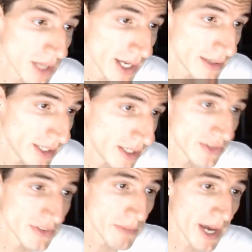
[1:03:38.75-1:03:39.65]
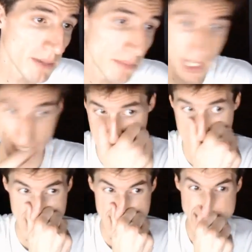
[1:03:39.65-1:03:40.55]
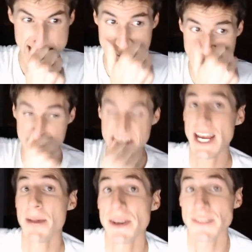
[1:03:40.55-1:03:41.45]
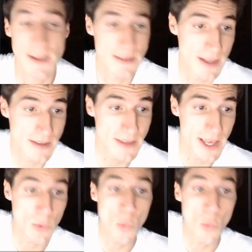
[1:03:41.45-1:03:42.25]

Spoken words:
line, and here's the bottom line. Every time I say things like